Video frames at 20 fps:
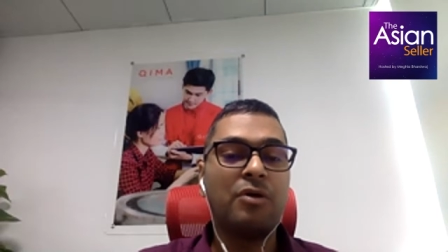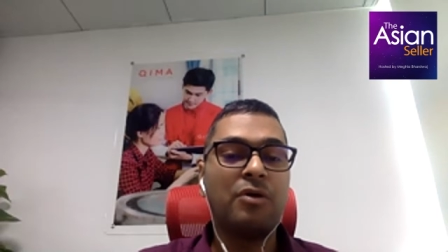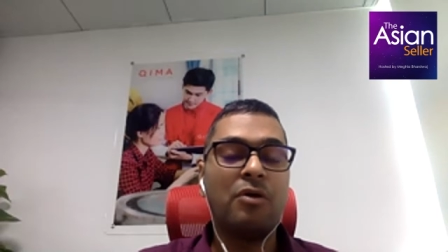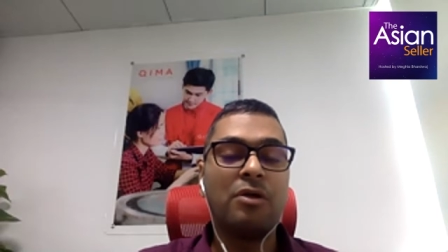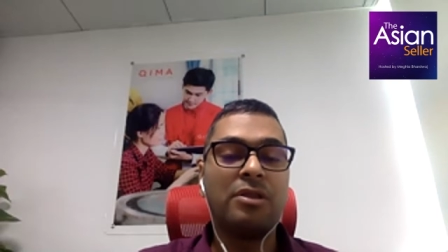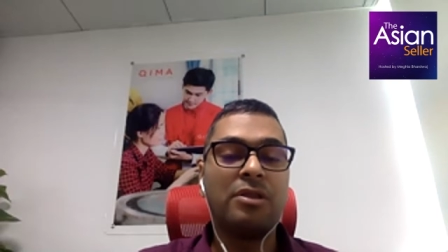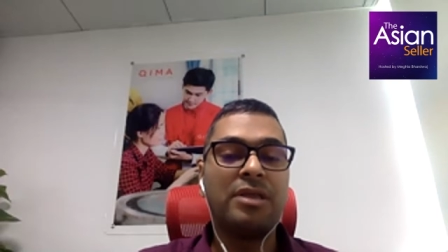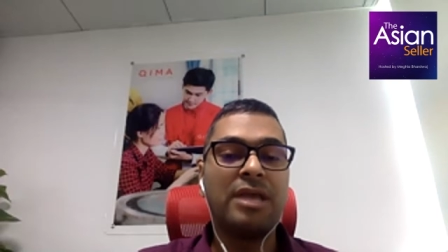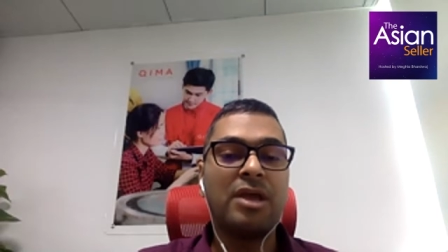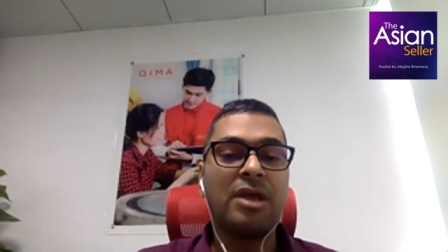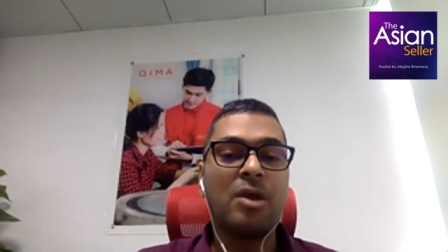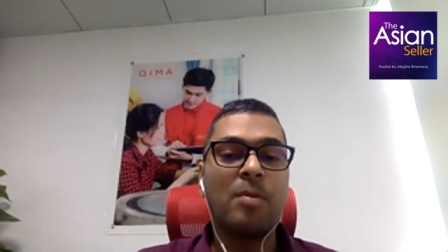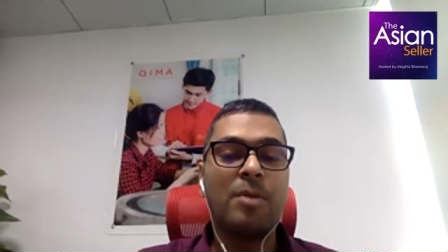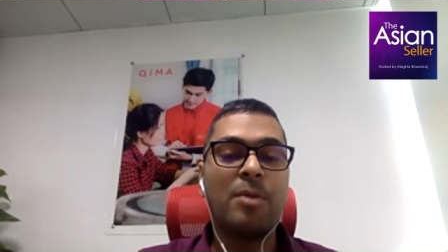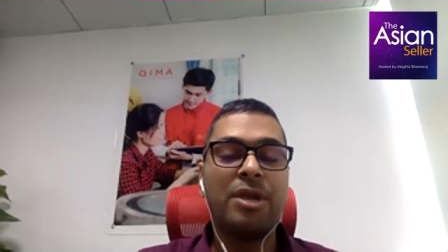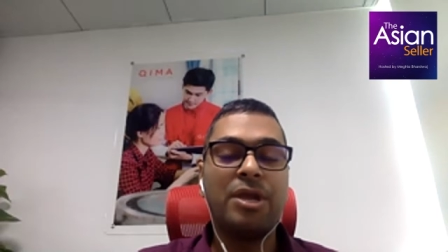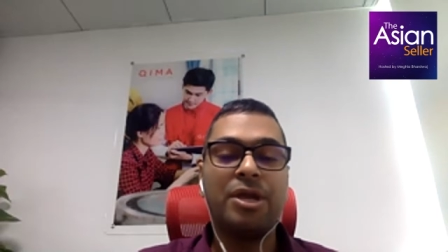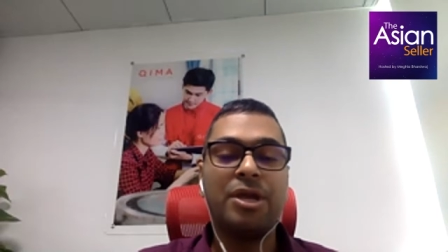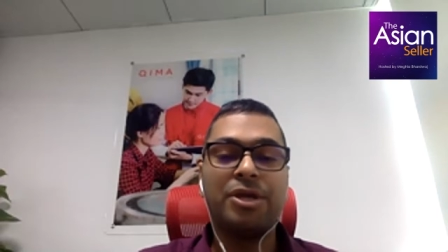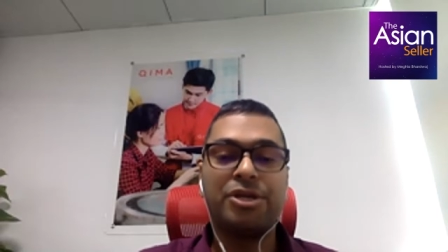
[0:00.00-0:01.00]
all the
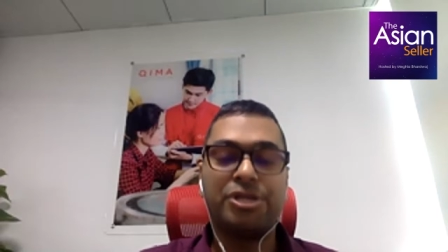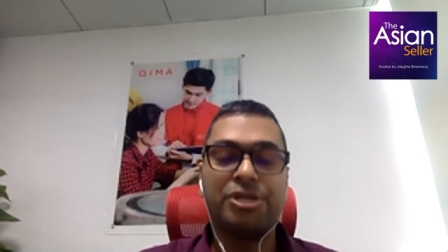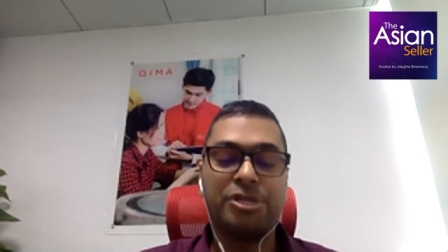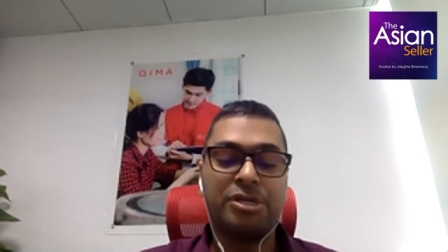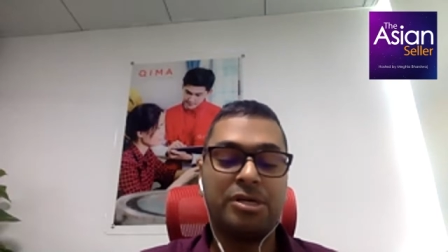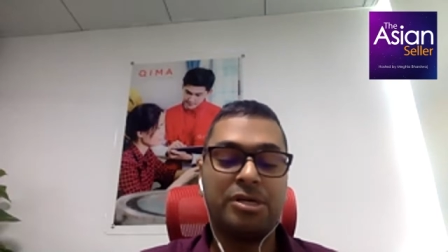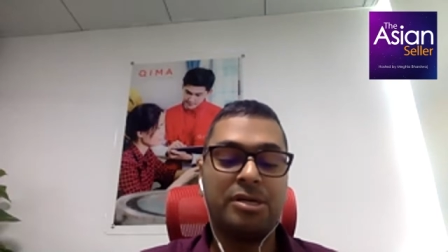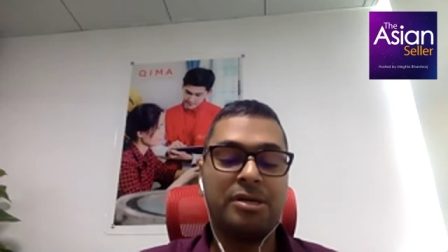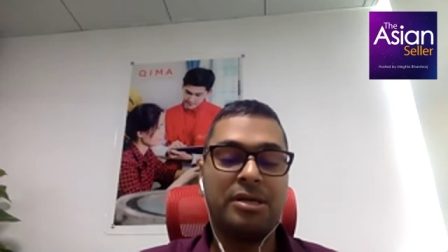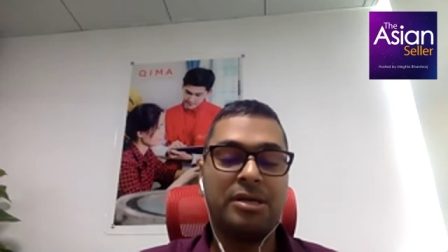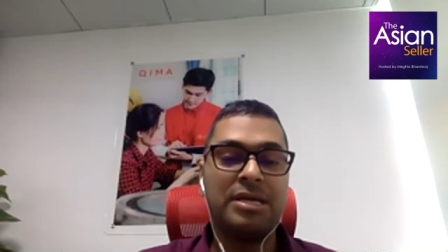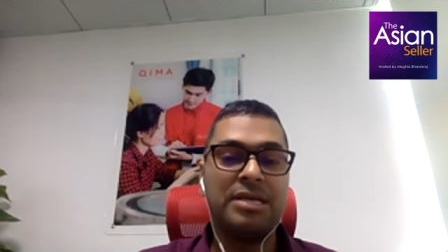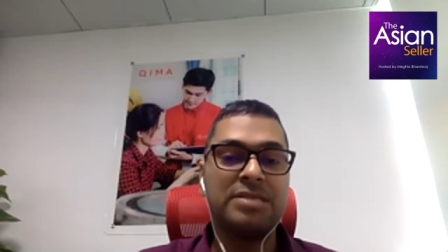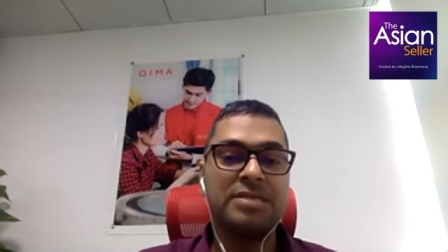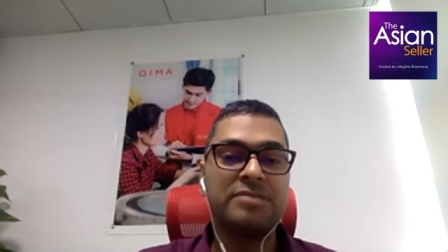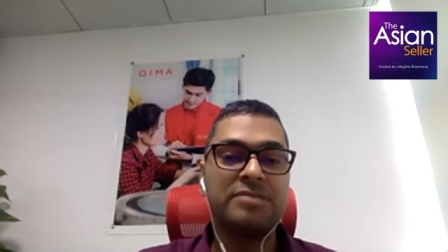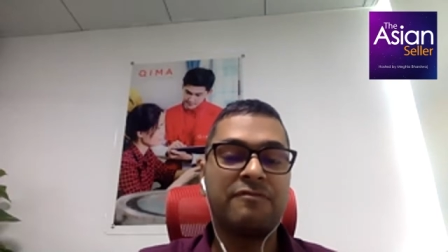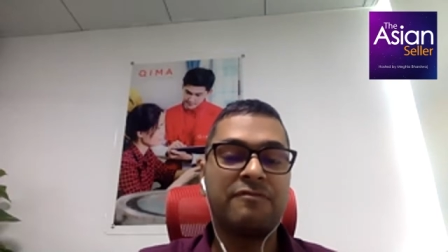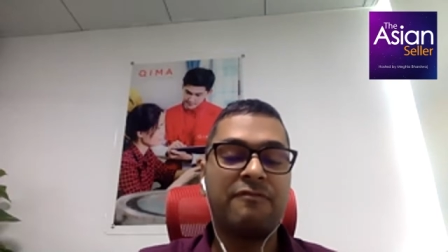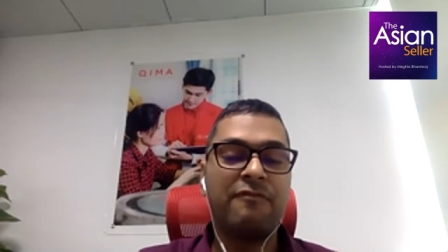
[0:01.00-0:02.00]
accommodation,
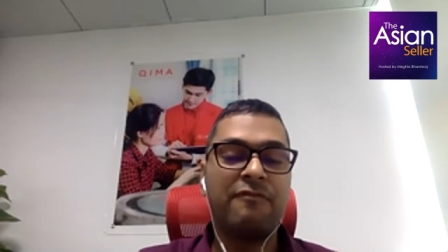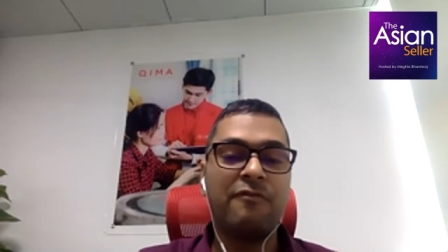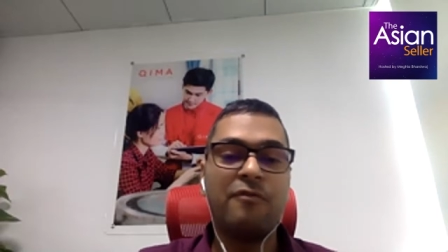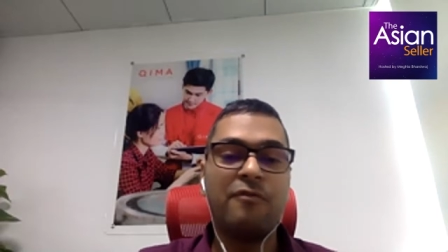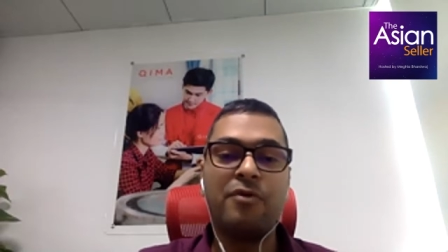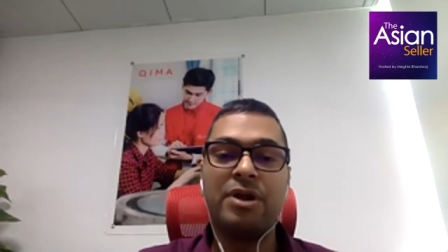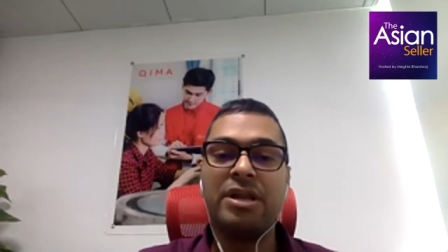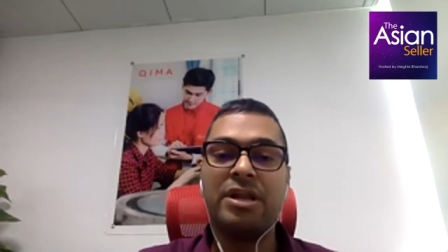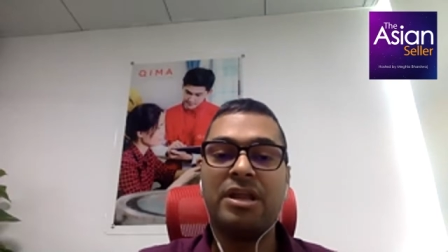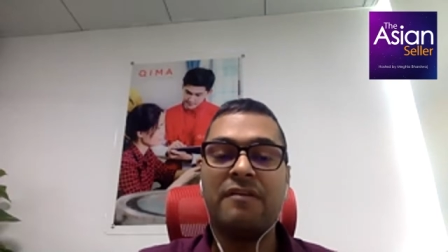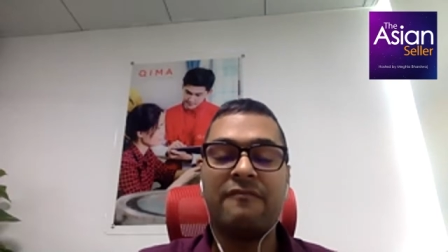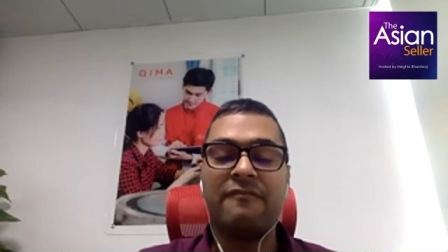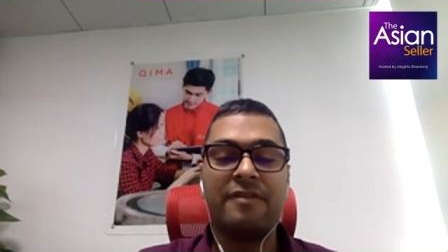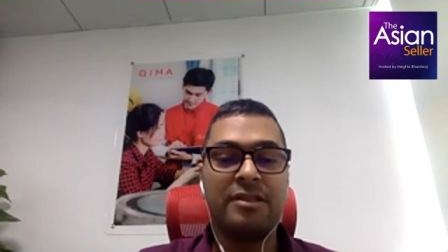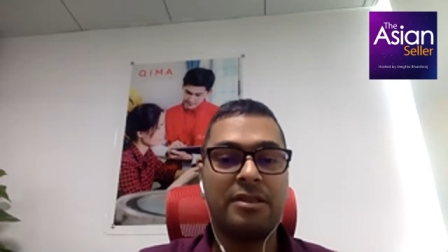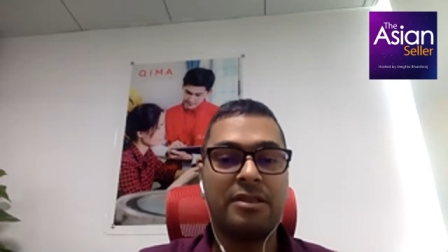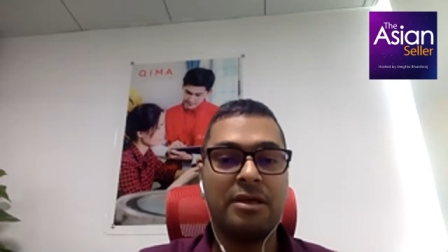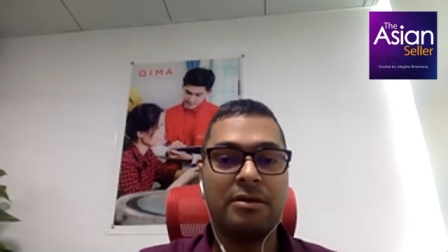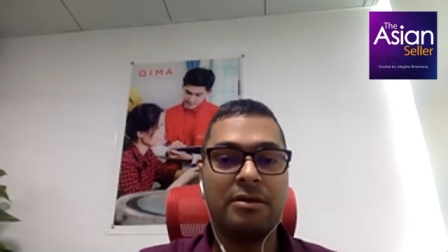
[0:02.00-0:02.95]
his food, and everything.